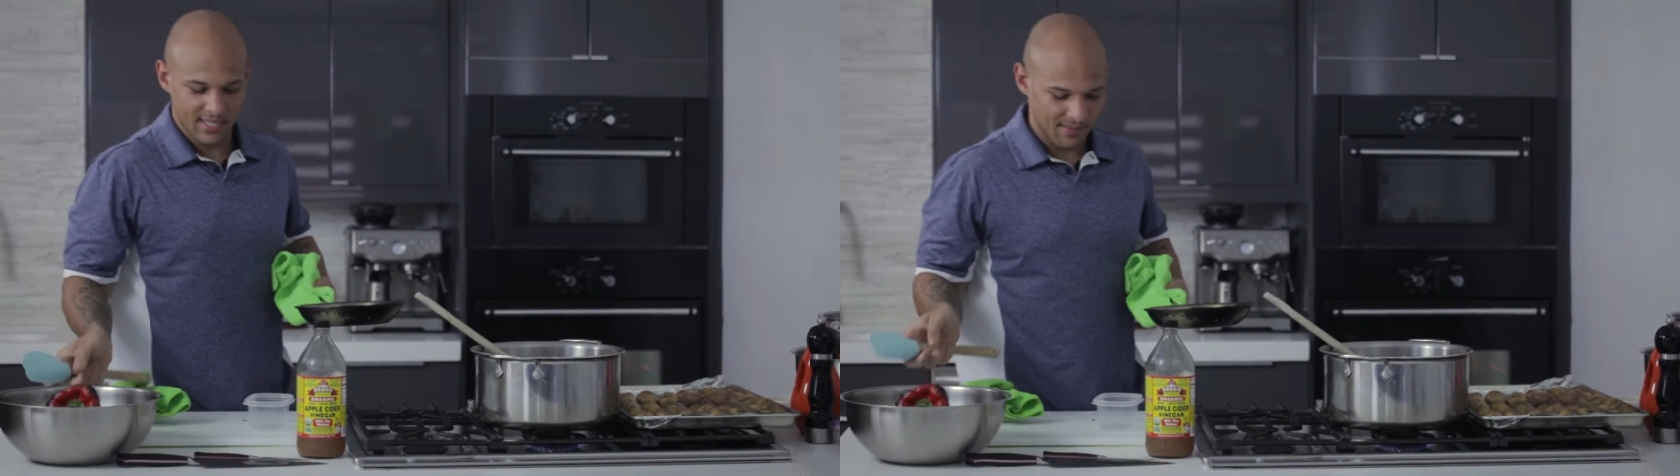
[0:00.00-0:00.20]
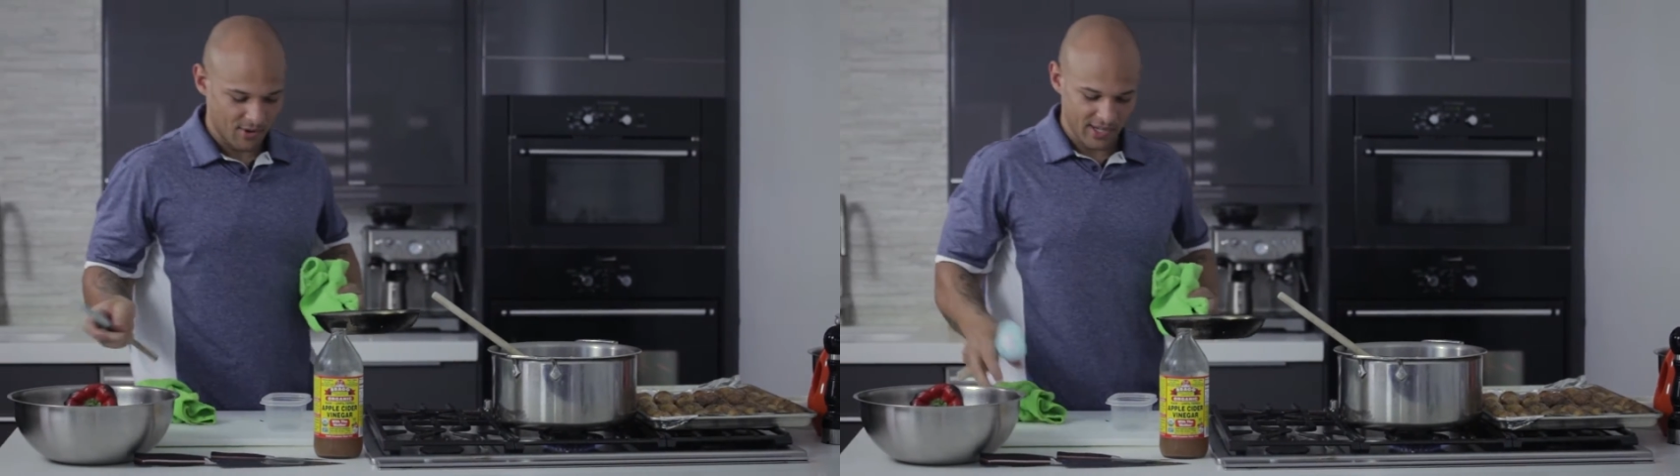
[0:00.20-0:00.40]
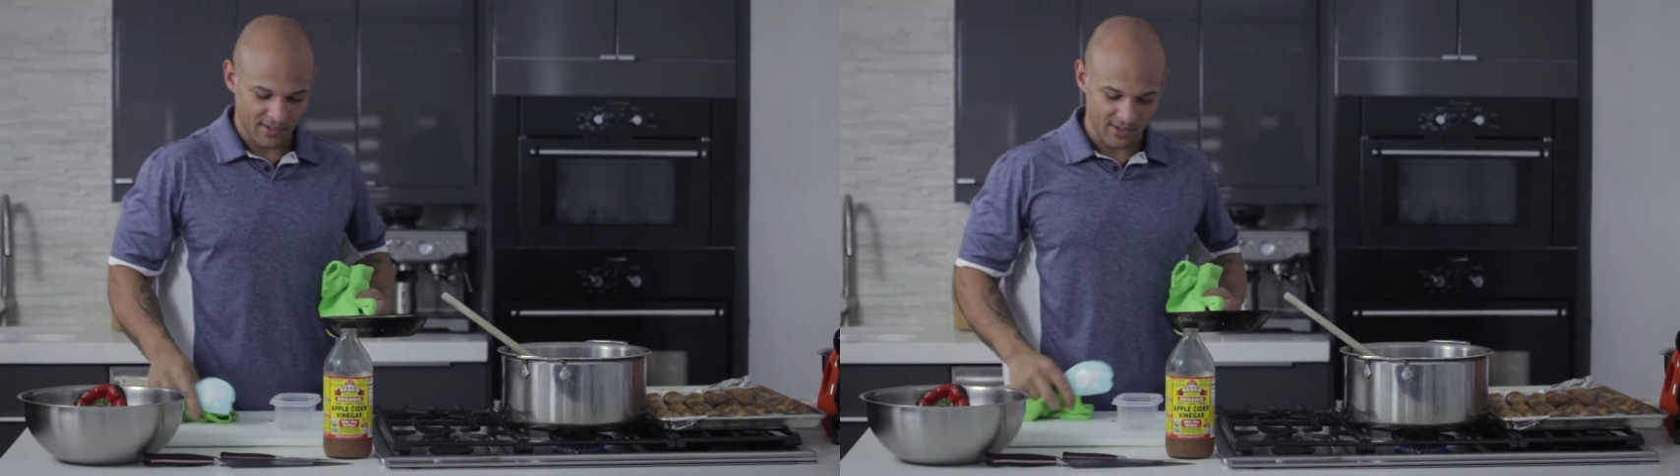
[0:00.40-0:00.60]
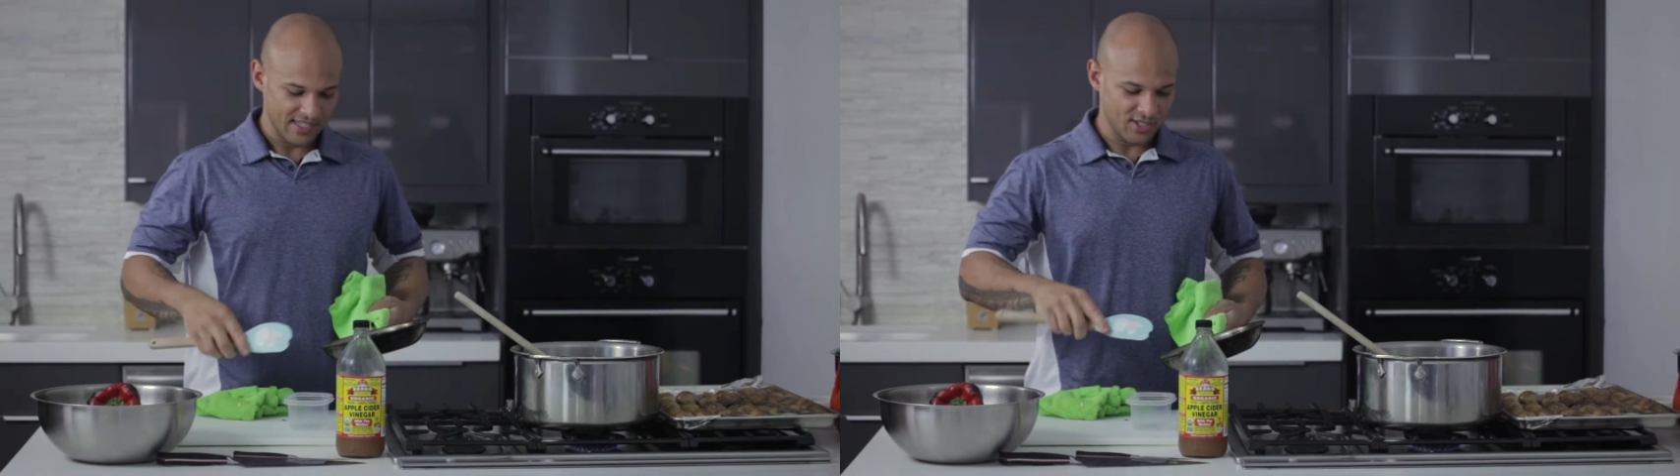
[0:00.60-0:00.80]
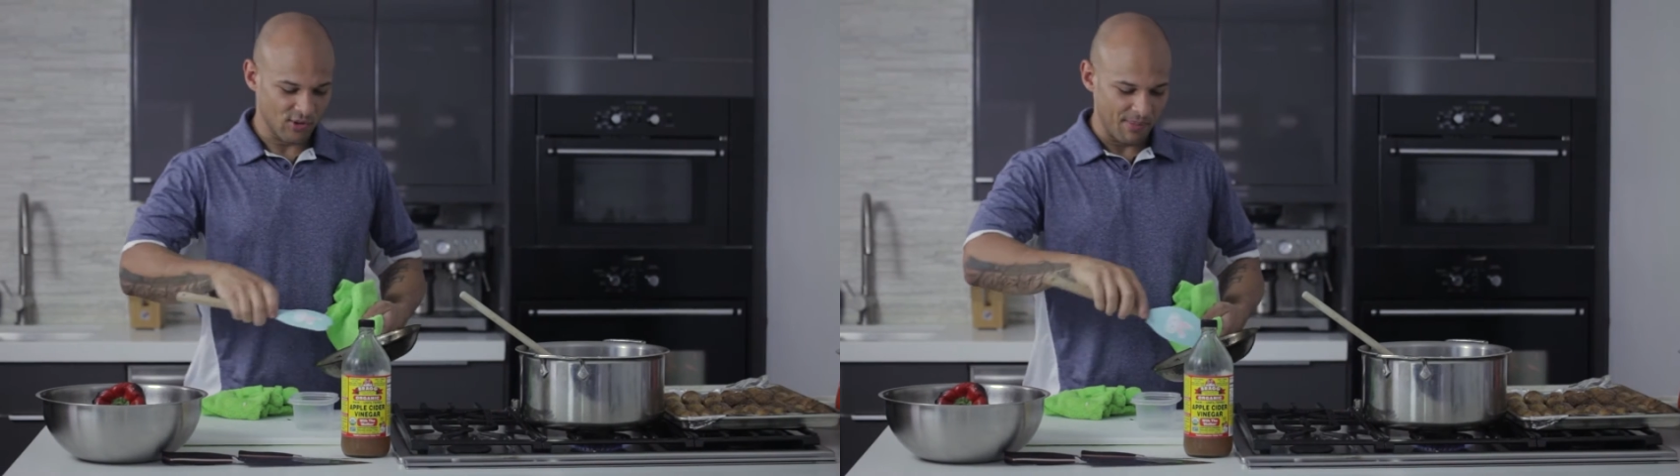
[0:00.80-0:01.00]
in the morning or
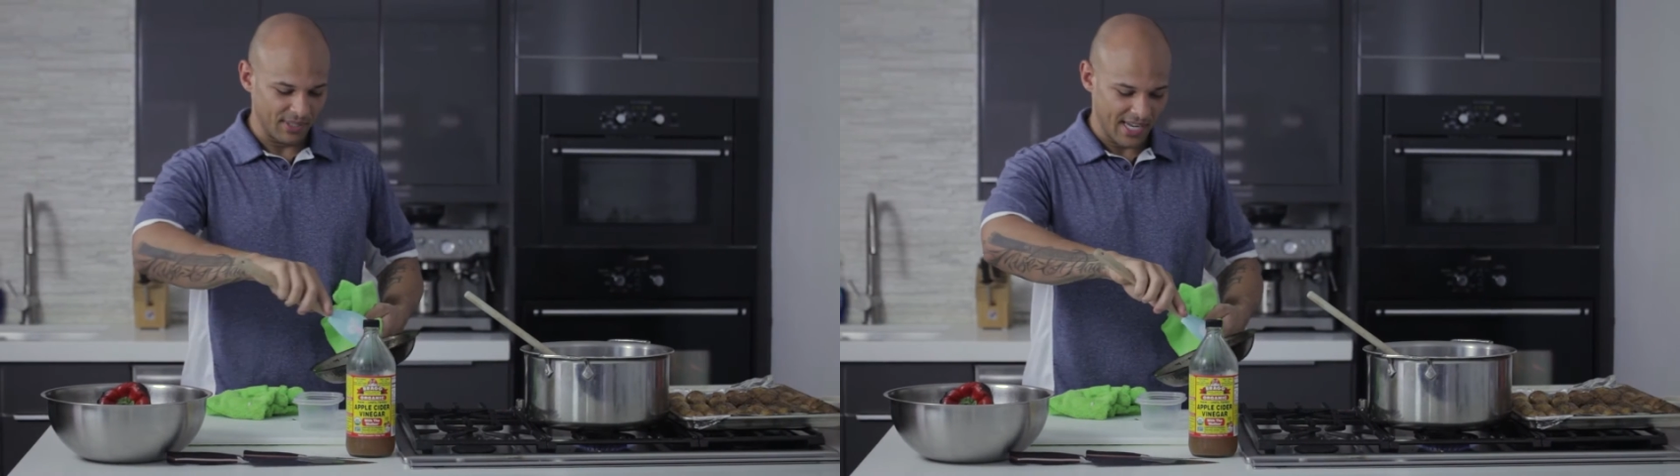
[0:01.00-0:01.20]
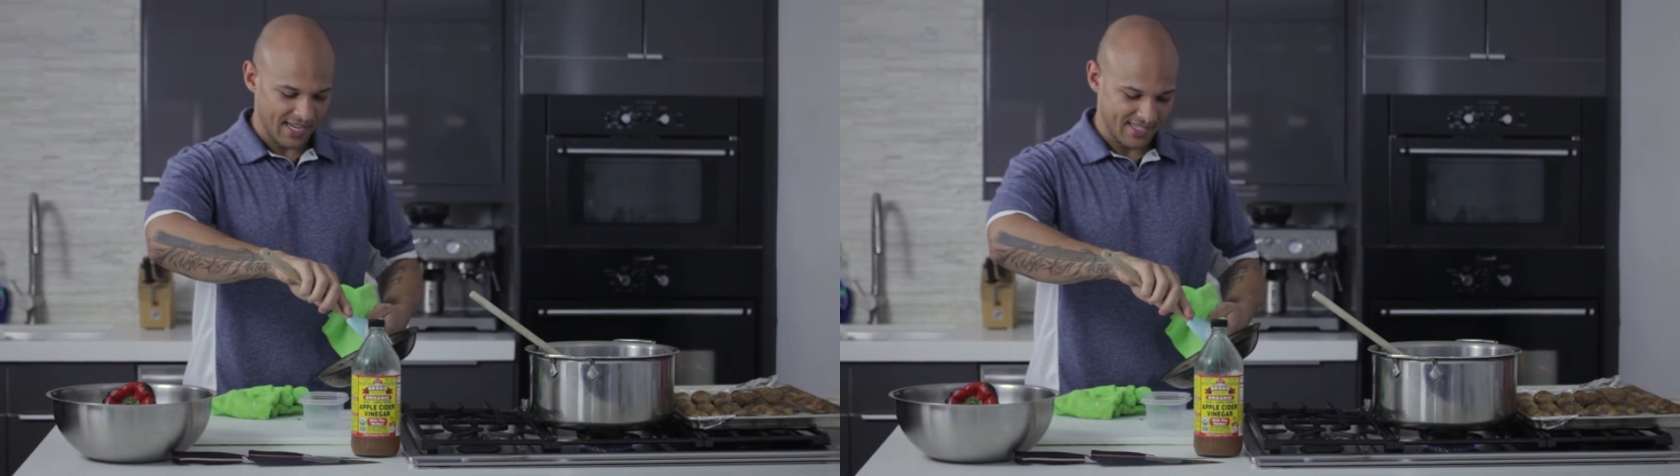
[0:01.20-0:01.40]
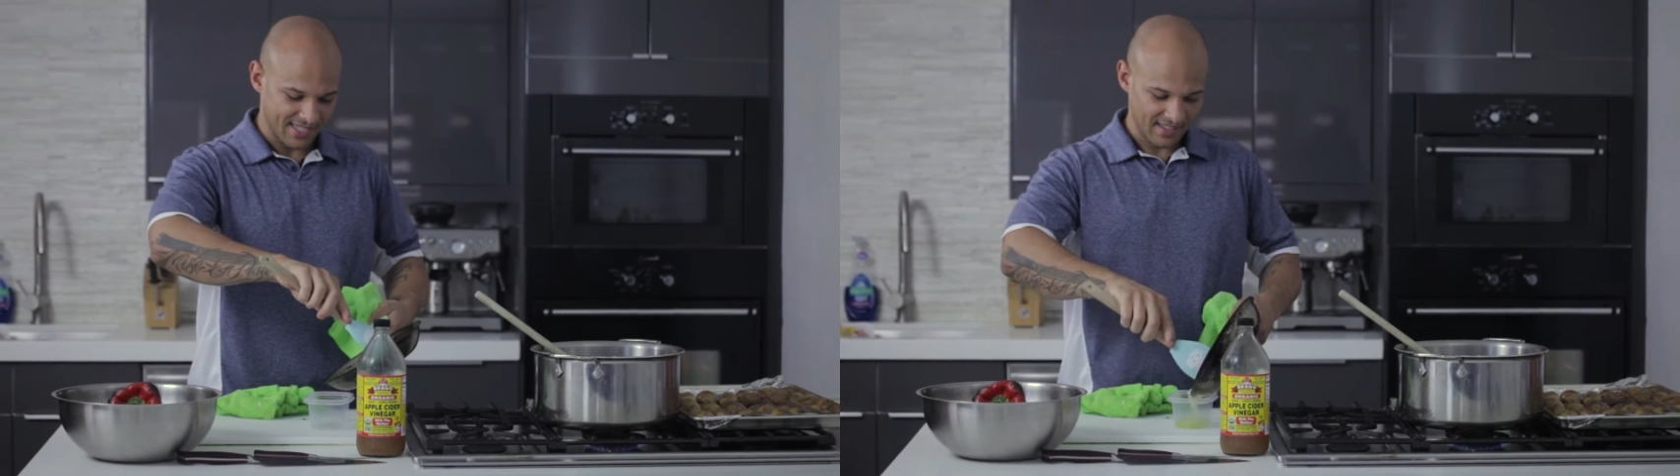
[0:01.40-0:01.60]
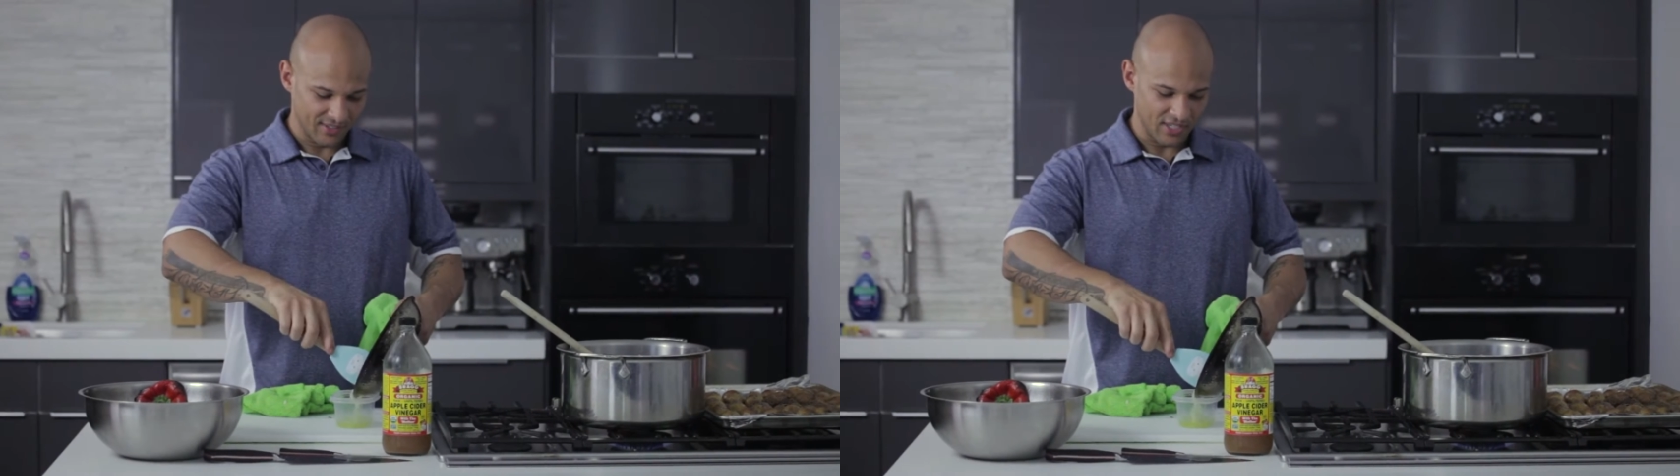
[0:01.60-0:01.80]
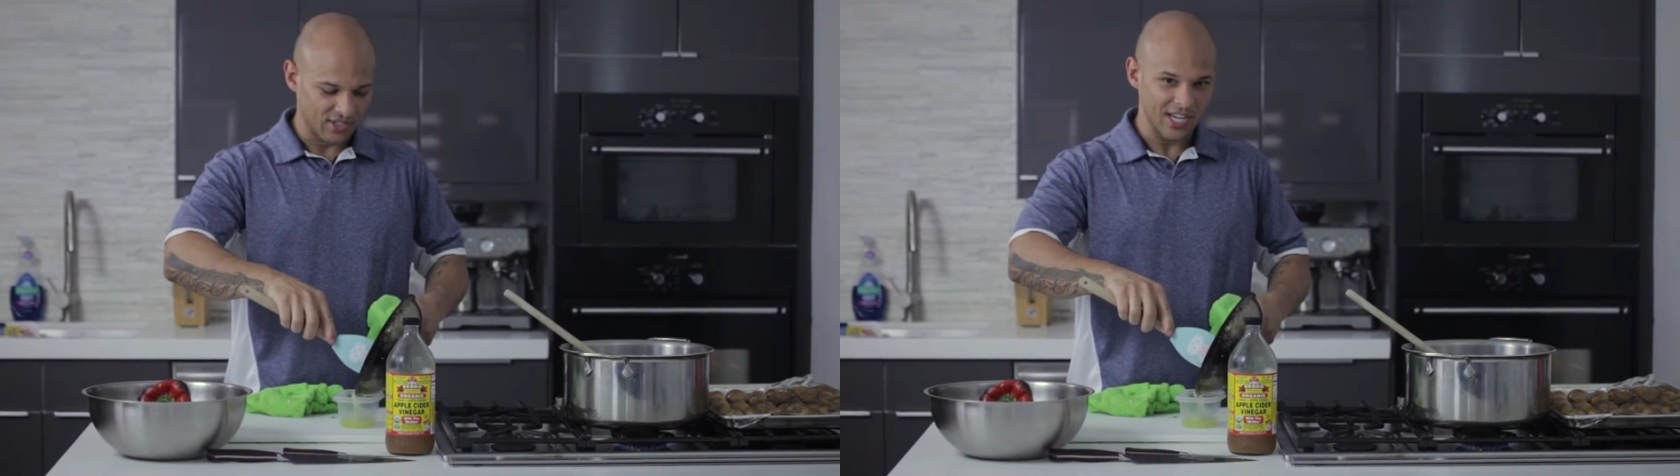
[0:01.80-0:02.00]
scrambled eggs.
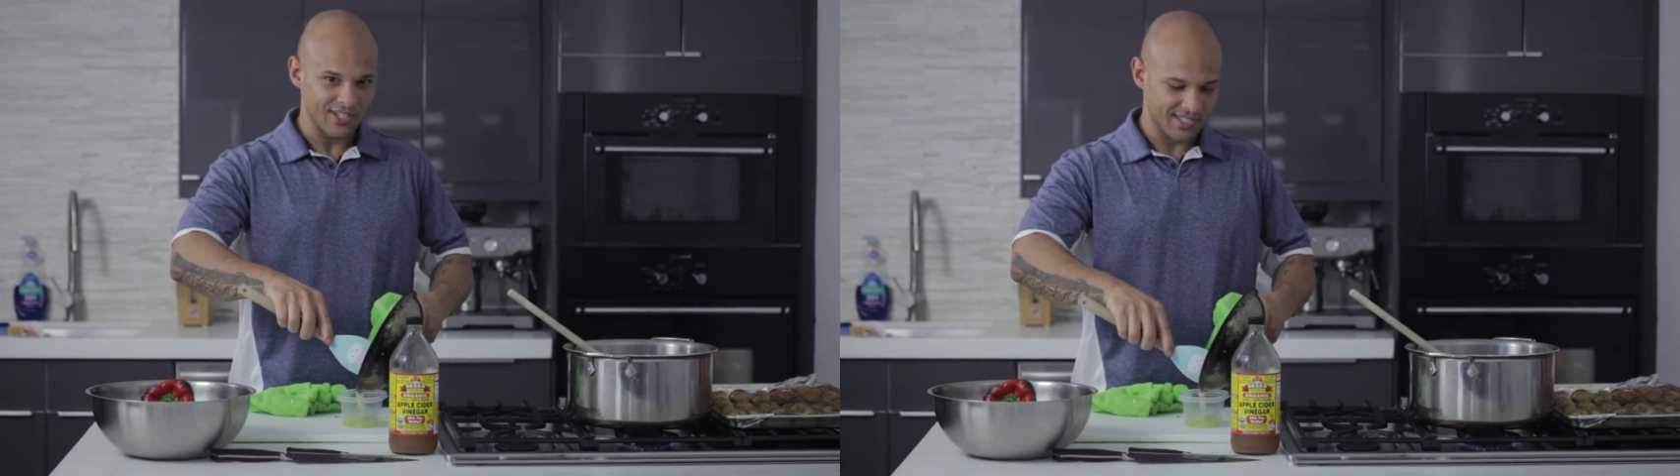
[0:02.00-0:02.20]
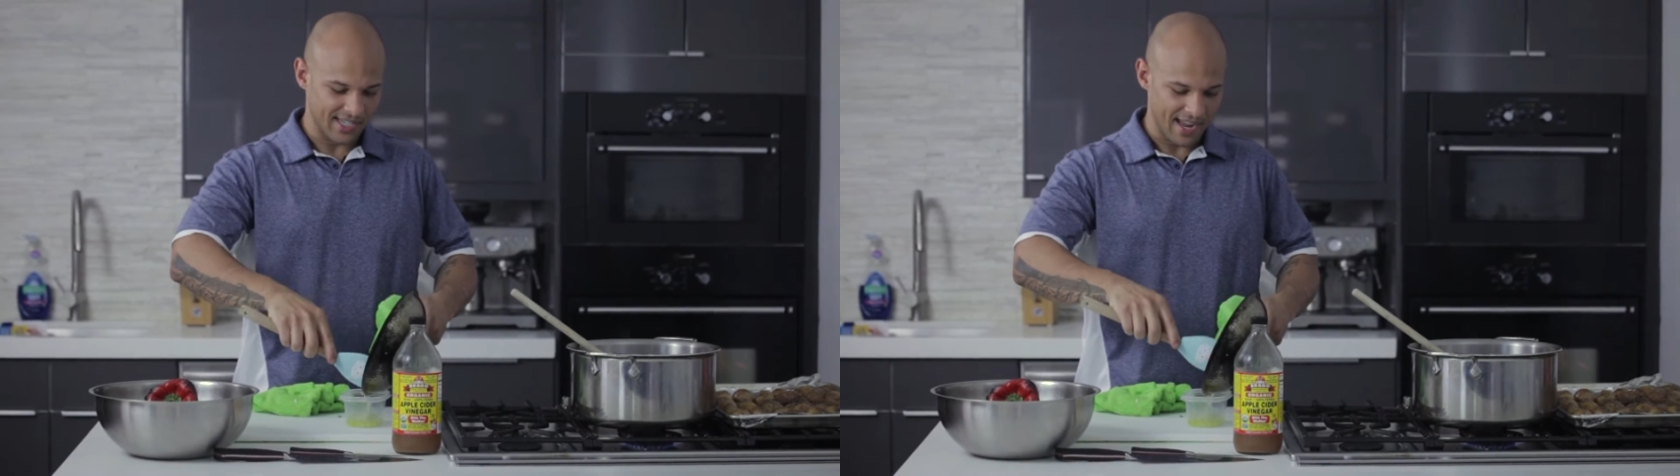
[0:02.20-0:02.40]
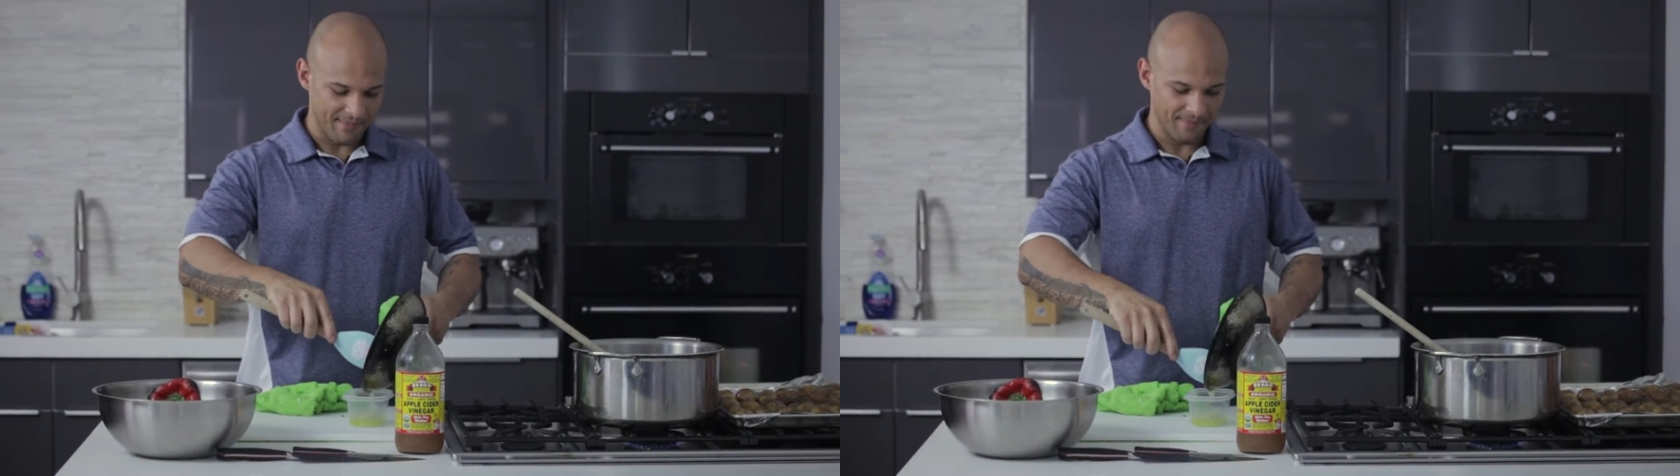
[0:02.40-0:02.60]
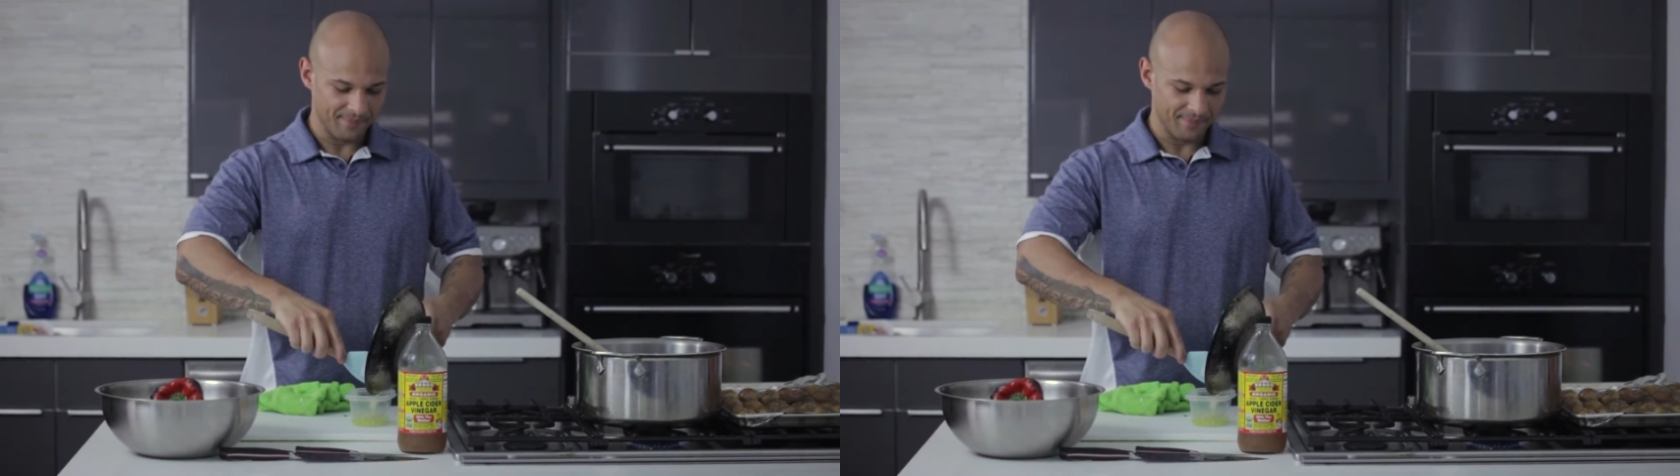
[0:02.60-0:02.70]
It changes the game.